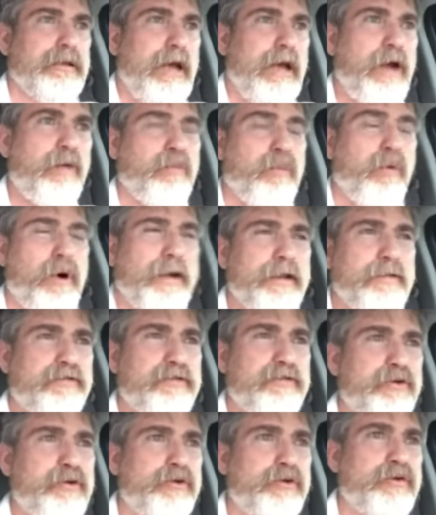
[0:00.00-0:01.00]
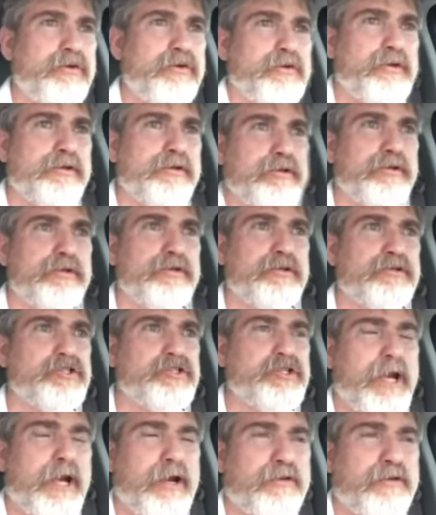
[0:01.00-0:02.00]
I wanted to
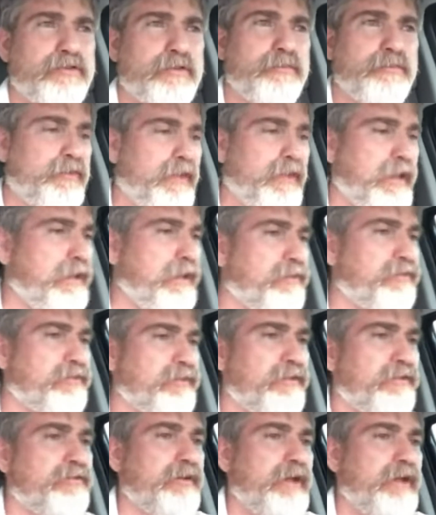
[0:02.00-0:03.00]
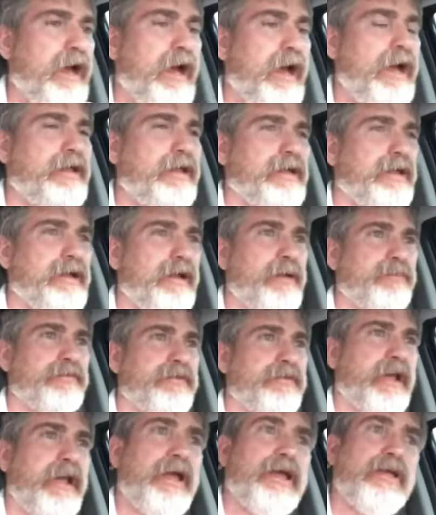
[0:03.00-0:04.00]
share some things as I get
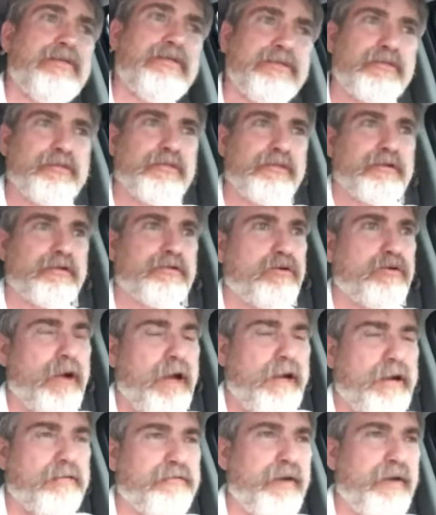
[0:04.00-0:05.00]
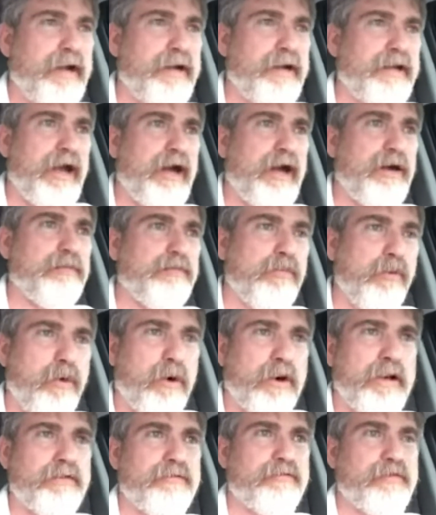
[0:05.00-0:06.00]
updates, try to find
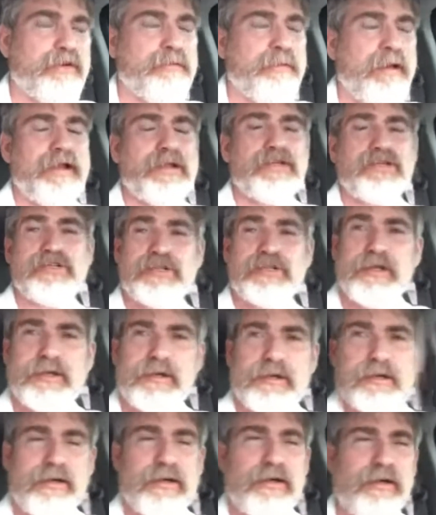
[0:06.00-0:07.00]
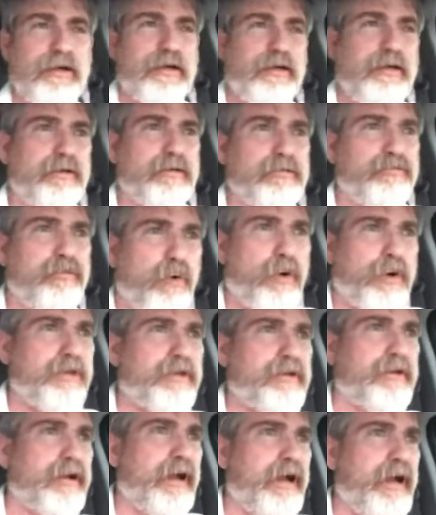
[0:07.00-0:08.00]
out more information
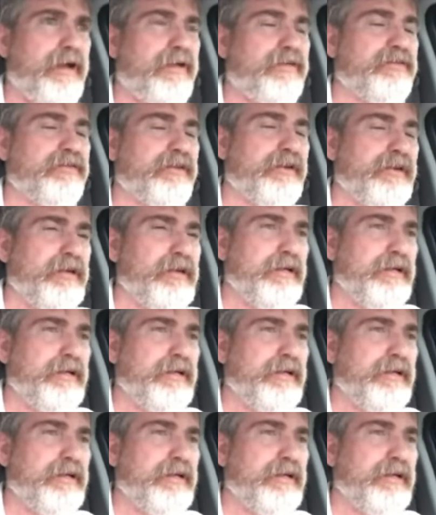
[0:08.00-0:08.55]
for you guys,